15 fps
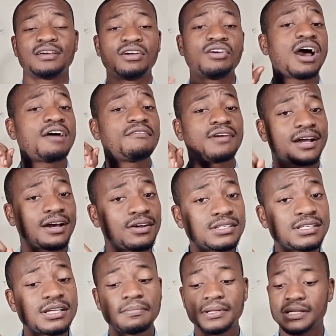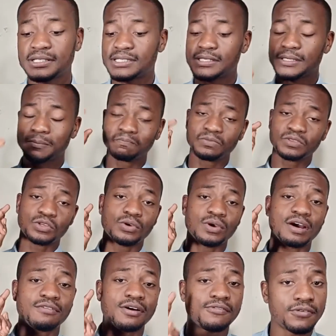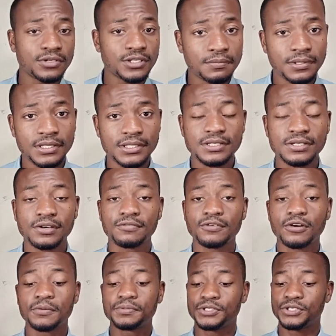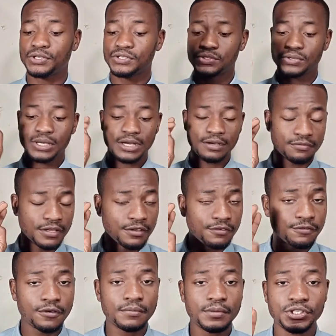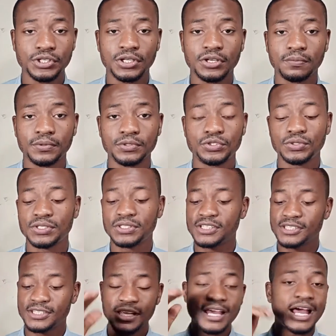You have accountability, you have affordability of options, you have information opportunities,